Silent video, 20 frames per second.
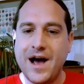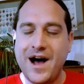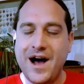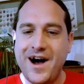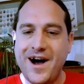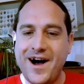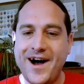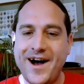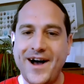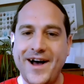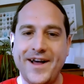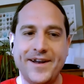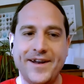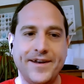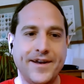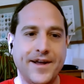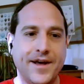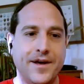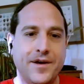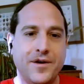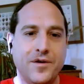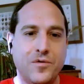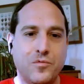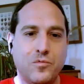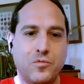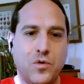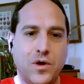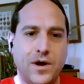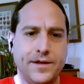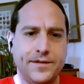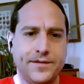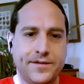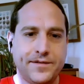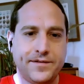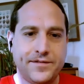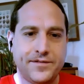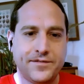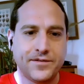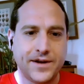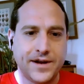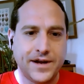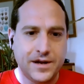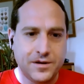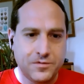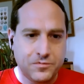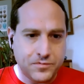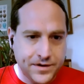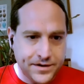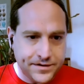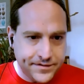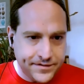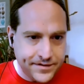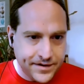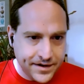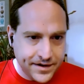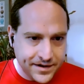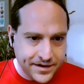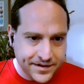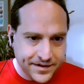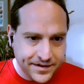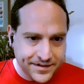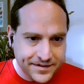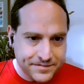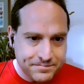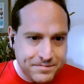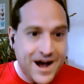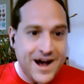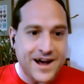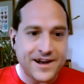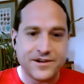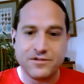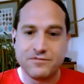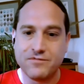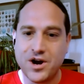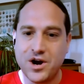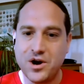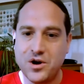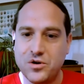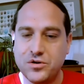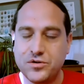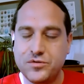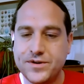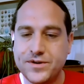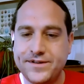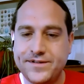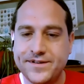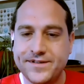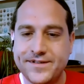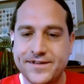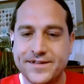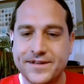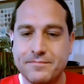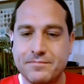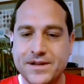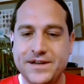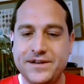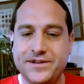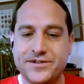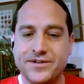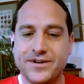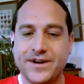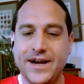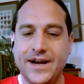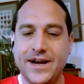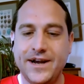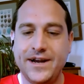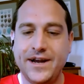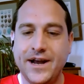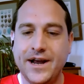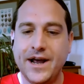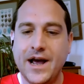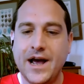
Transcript: on one street, which is Potter Road, which is in the Bleachery